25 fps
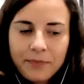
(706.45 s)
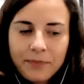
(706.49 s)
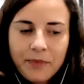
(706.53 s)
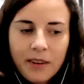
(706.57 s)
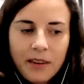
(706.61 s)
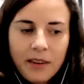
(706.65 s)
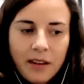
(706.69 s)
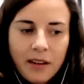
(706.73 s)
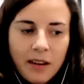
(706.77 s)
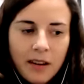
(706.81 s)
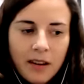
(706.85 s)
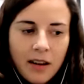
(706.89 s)

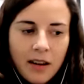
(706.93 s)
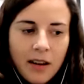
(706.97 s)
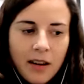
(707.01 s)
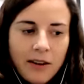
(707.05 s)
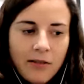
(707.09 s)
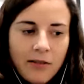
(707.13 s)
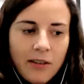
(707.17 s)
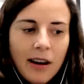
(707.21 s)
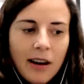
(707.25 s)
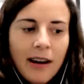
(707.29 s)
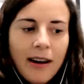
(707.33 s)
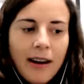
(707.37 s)
a kind of
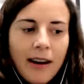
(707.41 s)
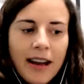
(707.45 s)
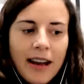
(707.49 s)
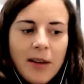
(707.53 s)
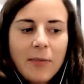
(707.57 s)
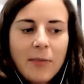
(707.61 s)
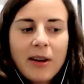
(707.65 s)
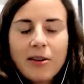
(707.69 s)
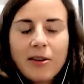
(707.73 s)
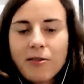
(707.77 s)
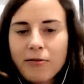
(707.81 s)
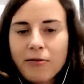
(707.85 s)
climate
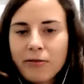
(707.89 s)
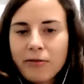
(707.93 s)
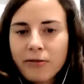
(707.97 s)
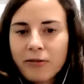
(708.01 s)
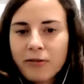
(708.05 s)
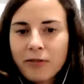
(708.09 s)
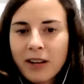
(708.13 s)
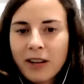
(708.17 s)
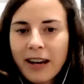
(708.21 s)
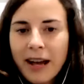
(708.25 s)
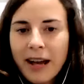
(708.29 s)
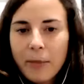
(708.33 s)
of
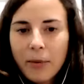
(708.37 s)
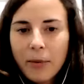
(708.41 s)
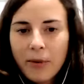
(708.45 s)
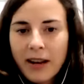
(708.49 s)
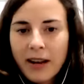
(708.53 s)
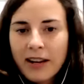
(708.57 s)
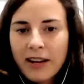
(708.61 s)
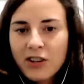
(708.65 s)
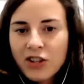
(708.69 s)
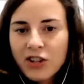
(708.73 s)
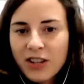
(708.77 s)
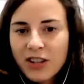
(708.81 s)

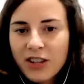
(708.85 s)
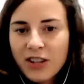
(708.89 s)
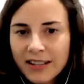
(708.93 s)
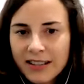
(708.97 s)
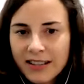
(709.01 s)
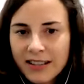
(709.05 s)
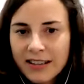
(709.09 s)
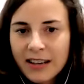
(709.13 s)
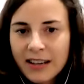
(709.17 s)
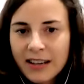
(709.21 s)
collaboration and